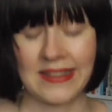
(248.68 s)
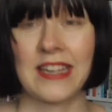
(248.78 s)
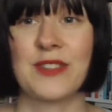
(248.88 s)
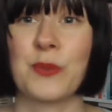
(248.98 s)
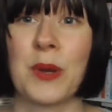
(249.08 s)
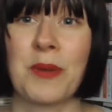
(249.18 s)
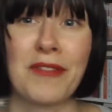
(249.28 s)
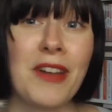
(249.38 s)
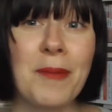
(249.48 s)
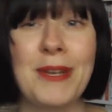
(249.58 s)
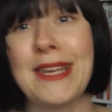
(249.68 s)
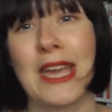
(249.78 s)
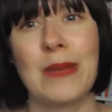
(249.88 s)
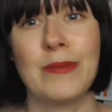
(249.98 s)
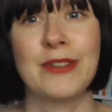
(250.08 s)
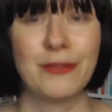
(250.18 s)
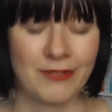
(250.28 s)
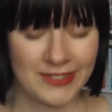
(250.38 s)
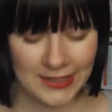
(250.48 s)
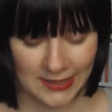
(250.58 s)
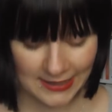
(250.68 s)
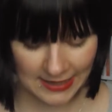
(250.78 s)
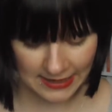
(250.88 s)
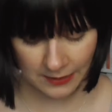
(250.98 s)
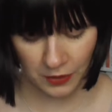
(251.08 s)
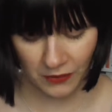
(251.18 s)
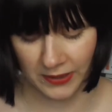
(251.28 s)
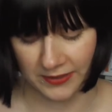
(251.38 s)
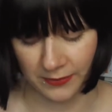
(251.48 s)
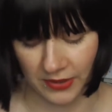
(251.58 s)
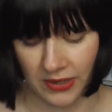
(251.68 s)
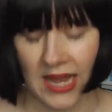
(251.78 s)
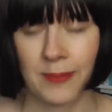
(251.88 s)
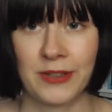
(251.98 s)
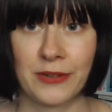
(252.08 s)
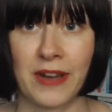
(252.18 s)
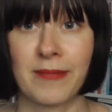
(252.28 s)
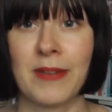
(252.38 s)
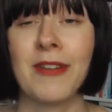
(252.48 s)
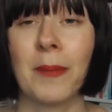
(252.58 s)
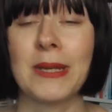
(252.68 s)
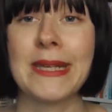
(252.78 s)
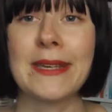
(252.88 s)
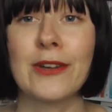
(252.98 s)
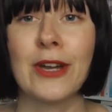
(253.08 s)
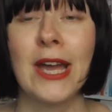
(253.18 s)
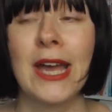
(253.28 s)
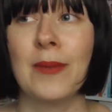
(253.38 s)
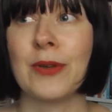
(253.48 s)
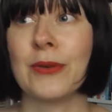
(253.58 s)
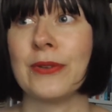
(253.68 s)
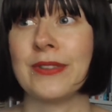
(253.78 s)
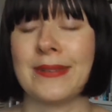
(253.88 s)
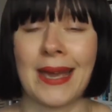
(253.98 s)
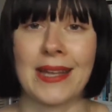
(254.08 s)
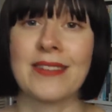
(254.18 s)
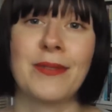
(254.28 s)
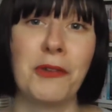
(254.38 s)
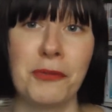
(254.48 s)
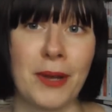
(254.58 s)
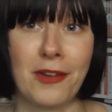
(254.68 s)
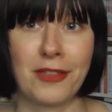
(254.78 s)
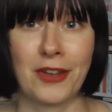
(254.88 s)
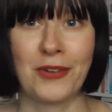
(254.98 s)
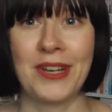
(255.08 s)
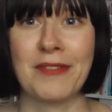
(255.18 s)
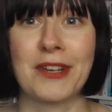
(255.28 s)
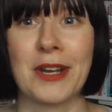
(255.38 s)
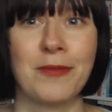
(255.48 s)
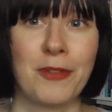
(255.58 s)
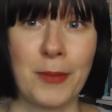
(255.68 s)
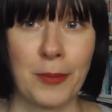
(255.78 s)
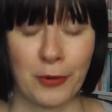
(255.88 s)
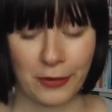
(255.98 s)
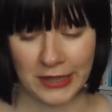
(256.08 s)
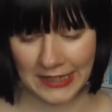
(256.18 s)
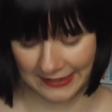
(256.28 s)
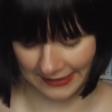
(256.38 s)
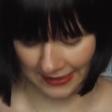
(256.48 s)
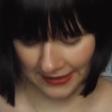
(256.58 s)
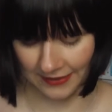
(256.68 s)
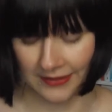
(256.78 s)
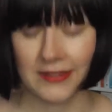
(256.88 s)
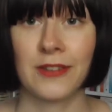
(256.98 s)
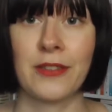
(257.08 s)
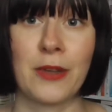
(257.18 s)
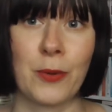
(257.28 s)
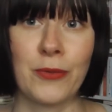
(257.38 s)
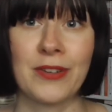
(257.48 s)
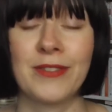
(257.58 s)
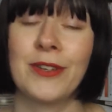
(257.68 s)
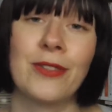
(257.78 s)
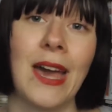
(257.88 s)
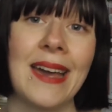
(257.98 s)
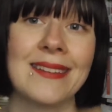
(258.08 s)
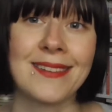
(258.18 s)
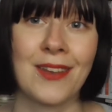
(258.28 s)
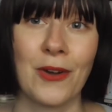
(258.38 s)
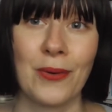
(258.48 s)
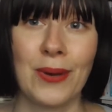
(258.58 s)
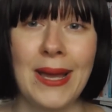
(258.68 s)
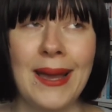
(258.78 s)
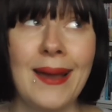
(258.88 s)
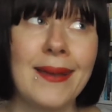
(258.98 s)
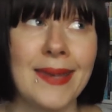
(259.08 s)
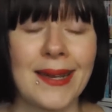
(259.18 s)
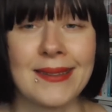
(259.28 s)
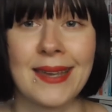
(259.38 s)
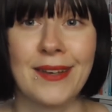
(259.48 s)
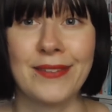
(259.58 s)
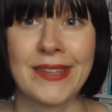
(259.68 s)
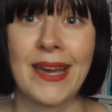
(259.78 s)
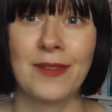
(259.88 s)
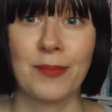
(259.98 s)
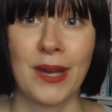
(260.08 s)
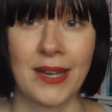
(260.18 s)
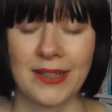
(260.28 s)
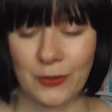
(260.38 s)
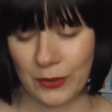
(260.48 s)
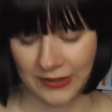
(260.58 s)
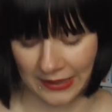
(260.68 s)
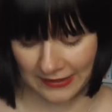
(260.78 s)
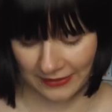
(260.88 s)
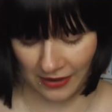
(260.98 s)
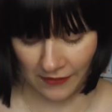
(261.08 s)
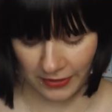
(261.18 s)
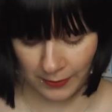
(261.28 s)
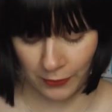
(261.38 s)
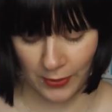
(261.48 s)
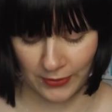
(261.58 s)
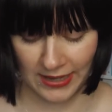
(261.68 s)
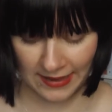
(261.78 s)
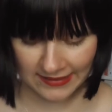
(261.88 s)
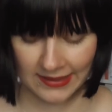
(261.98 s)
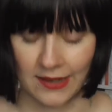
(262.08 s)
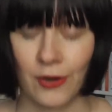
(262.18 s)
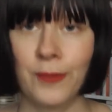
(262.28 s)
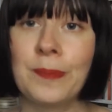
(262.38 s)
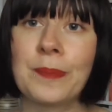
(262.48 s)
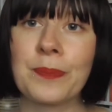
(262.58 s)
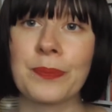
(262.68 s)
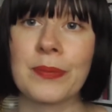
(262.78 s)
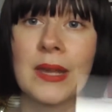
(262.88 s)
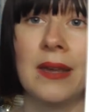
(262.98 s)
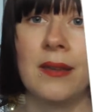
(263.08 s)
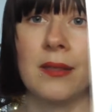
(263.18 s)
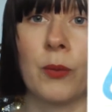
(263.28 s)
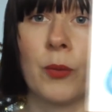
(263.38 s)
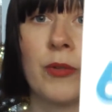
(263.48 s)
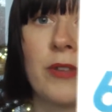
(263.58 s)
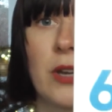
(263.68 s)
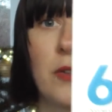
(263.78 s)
that's when my family came to visit, and I'm always very happy to have my family here because, yeah, it's very rare. They only ever come for my birthdays, and this year they won't even do that. So, yeah, it's kind of sad, but it was nice to have them around last year. Then we're moving